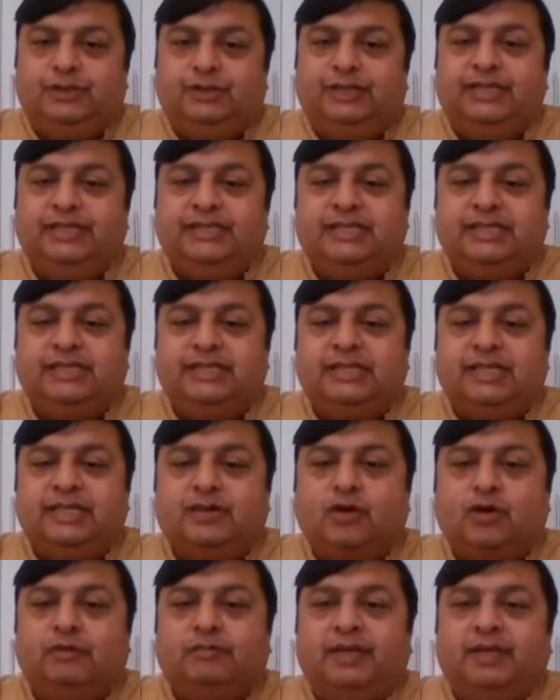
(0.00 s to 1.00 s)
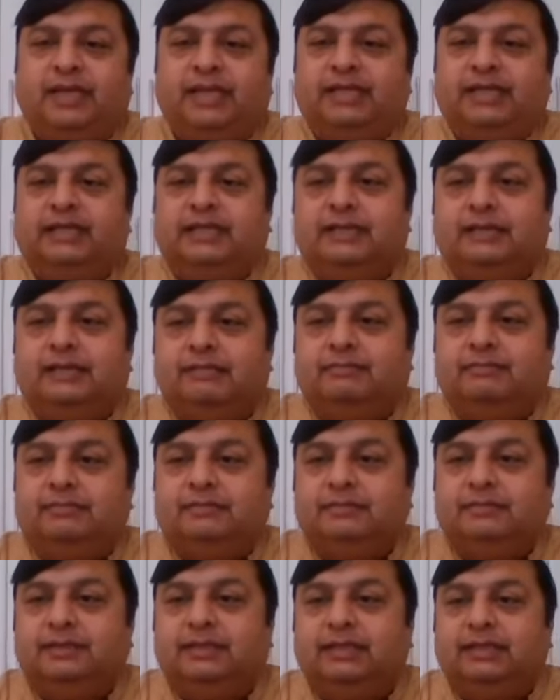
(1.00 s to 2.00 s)
So this is the normally
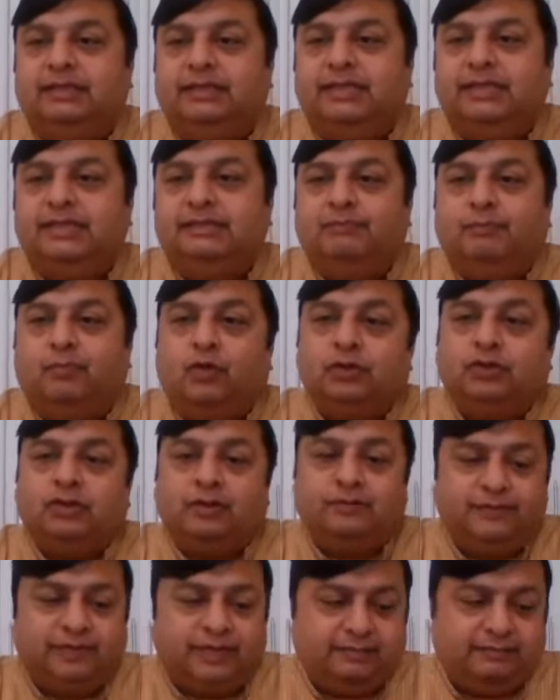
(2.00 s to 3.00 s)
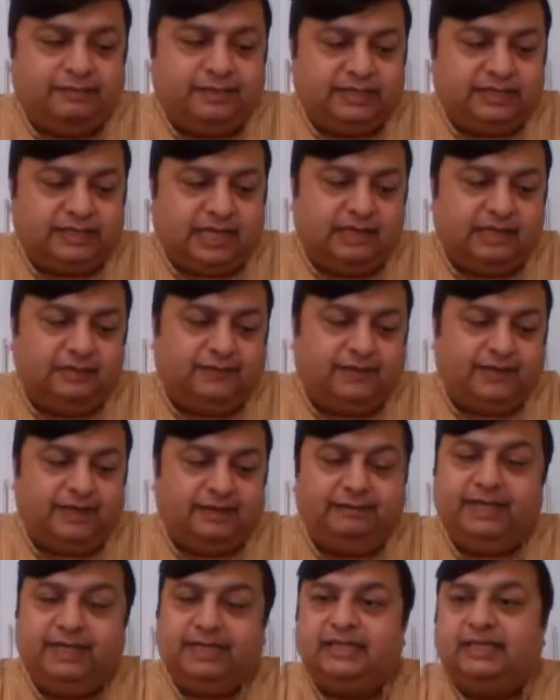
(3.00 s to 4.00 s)
they both of them, this alpha
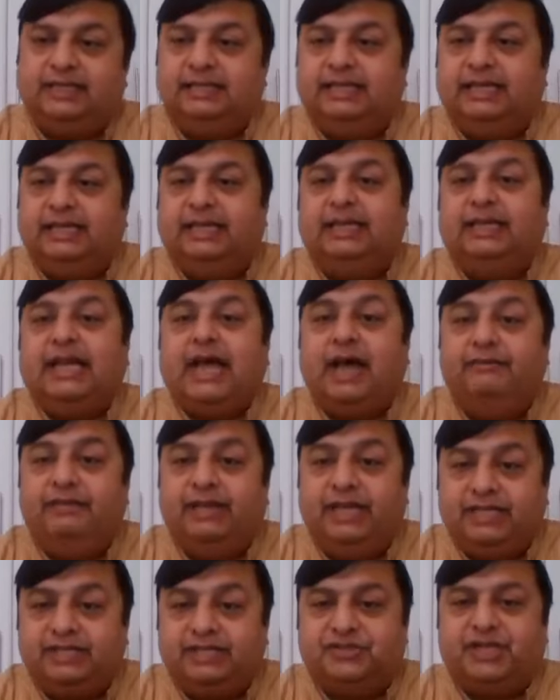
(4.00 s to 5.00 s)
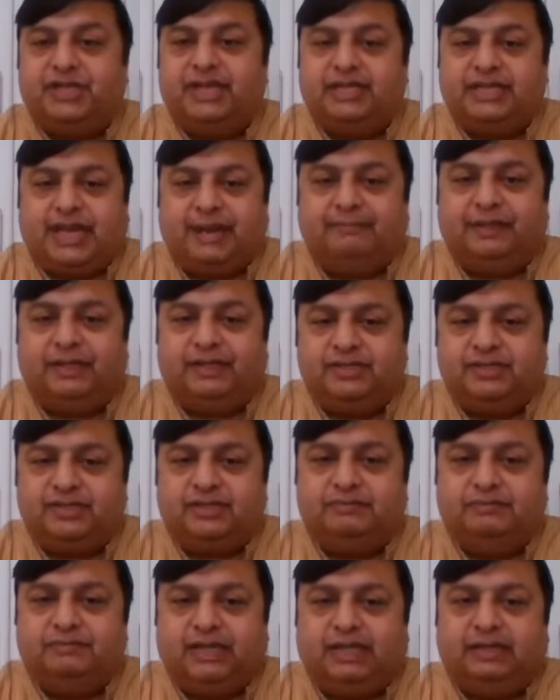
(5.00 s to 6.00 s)
and beta, they are in awake state
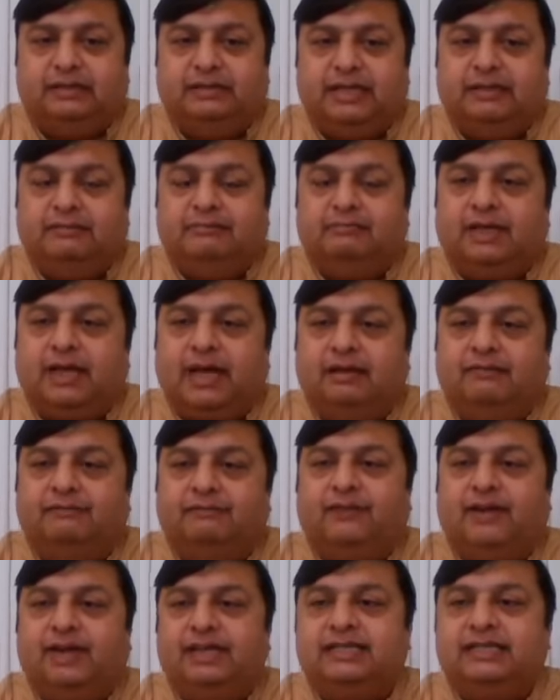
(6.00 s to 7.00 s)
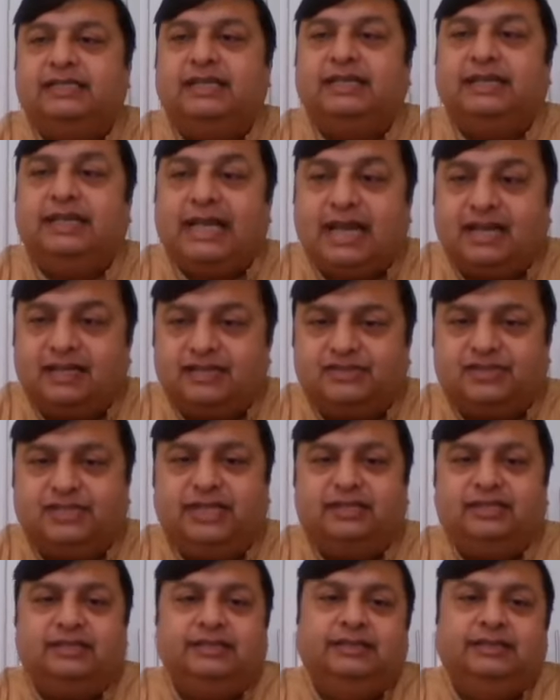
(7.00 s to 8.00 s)
happens, but alpha is a relaxed
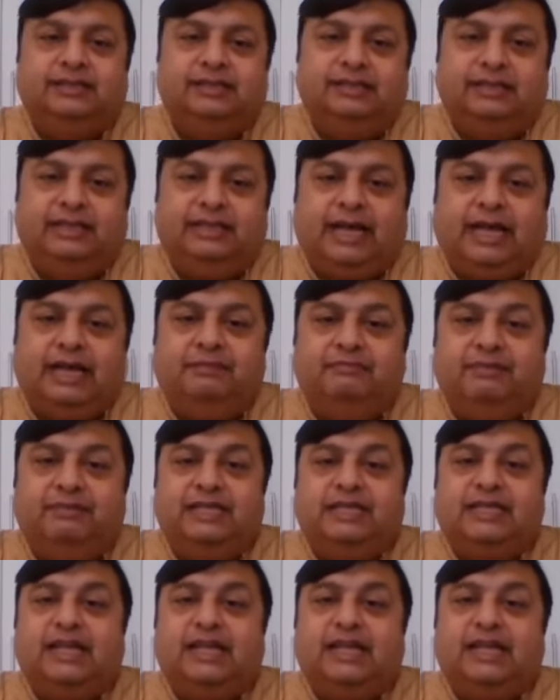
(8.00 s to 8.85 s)
state and